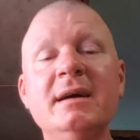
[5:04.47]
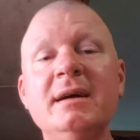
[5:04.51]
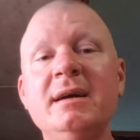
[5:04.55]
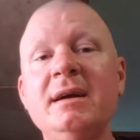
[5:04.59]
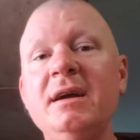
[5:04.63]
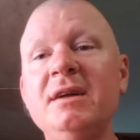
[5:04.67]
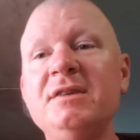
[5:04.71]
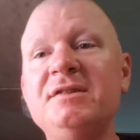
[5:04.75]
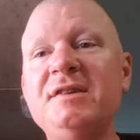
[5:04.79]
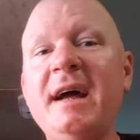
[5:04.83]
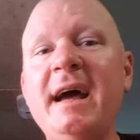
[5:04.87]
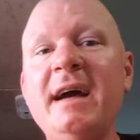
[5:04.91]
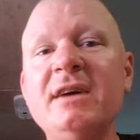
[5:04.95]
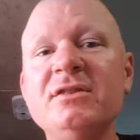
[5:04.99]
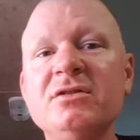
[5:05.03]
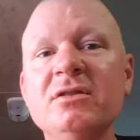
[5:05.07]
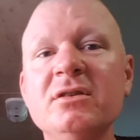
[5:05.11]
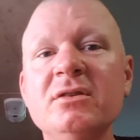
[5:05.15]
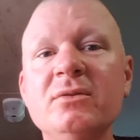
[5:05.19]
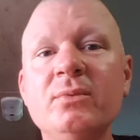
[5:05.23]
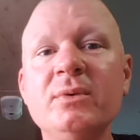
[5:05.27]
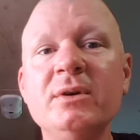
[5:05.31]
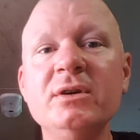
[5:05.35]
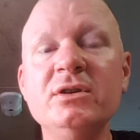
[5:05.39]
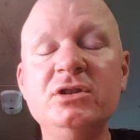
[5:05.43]
it's actually
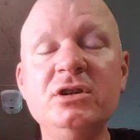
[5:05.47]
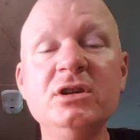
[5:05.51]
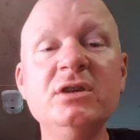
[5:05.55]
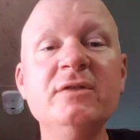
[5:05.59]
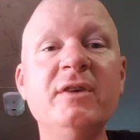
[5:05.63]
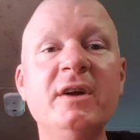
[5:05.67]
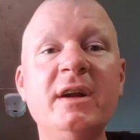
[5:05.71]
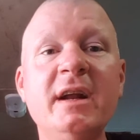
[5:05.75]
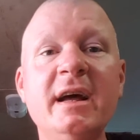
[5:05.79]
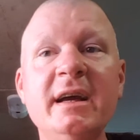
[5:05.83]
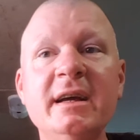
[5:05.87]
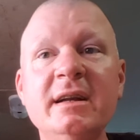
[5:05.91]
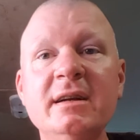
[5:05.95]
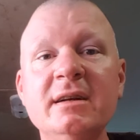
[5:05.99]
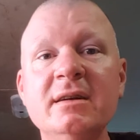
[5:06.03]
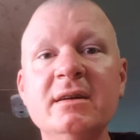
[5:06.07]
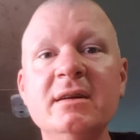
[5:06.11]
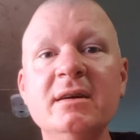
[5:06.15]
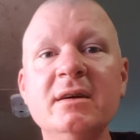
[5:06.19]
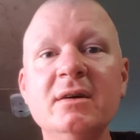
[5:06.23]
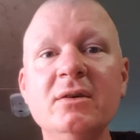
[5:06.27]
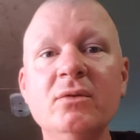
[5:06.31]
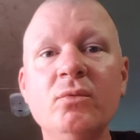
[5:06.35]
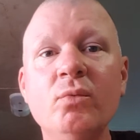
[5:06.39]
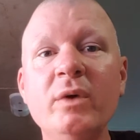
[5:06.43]
rejuvenating.
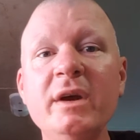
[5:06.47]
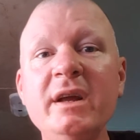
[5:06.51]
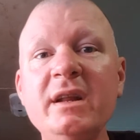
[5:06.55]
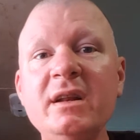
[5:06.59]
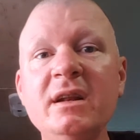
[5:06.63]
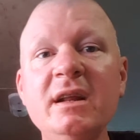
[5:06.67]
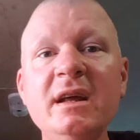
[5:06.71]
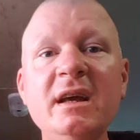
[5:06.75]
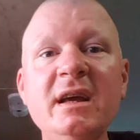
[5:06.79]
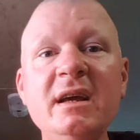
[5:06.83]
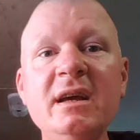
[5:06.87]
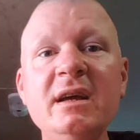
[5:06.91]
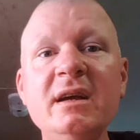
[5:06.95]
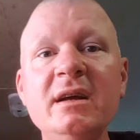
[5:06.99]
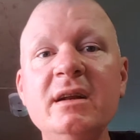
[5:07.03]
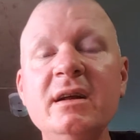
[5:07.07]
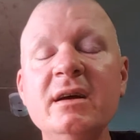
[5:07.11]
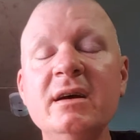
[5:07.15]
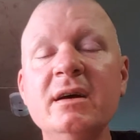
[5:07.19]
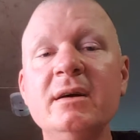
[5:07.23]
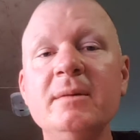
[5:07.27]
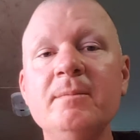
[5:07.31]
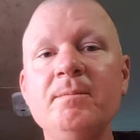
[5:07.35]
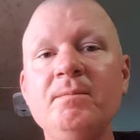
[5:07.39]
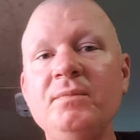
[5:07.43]
We need
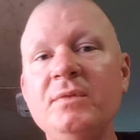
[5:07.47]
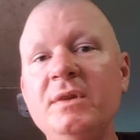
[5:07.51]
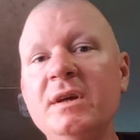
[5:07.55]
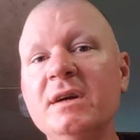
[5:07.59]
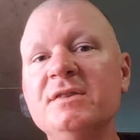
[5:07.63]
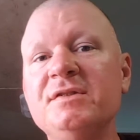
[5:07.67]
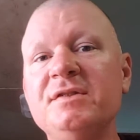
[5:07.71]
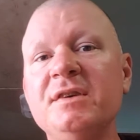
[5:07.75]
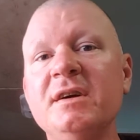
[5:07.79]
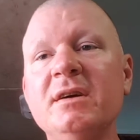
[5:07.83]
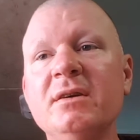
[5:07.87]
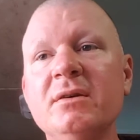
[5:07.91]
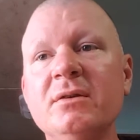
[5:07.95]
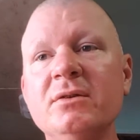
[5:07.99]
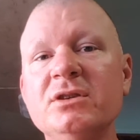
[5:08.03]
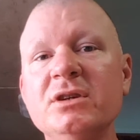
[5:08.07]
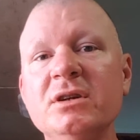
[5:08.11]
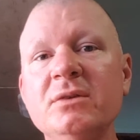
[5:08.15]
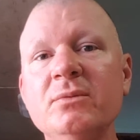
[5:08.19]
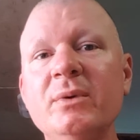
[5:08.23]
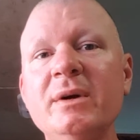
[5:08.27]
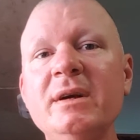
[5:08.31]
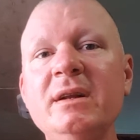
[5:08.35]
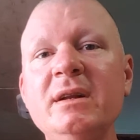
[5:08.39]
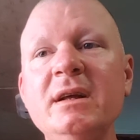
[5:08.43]
this energy.
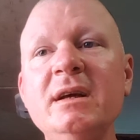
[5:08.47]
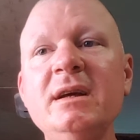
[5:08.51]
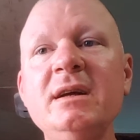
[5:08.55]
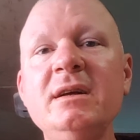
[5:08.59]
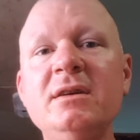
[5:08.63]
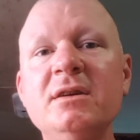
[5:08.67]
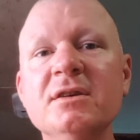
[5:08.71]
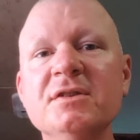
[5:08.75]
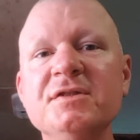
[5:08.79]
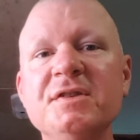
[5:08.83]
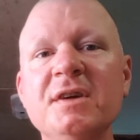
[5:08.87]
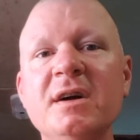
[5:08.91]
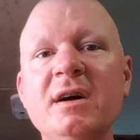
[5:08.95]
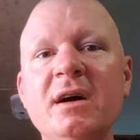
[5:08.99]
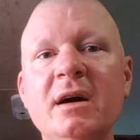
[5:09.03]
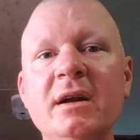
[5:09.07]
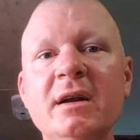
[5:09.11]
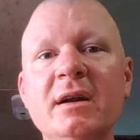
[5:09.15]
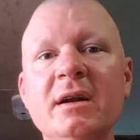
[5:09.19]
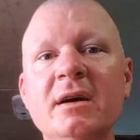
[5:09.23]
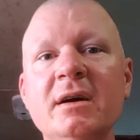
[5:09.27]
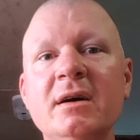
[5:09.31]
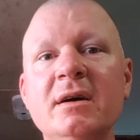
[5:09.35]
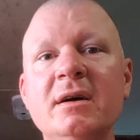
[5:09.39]
We need the sun.